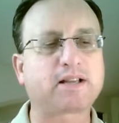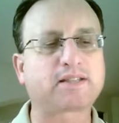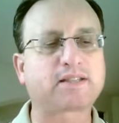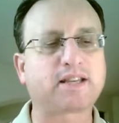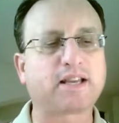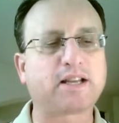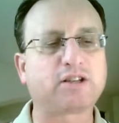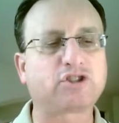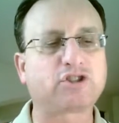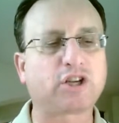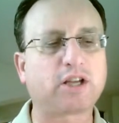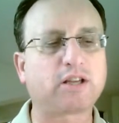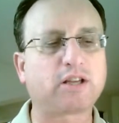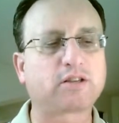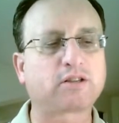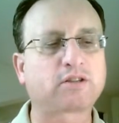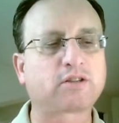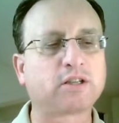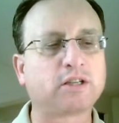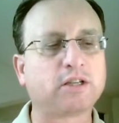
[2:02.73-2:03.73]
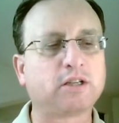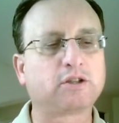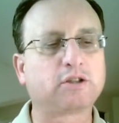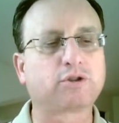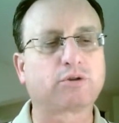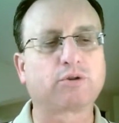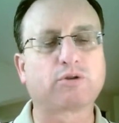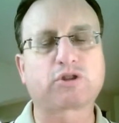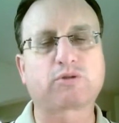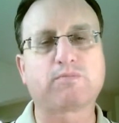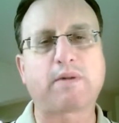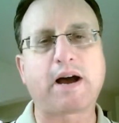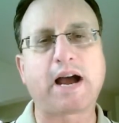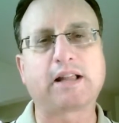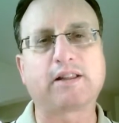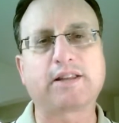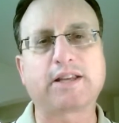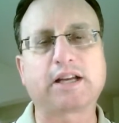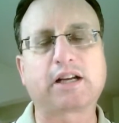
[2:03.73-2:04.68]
Sanchez, Drew Smiley,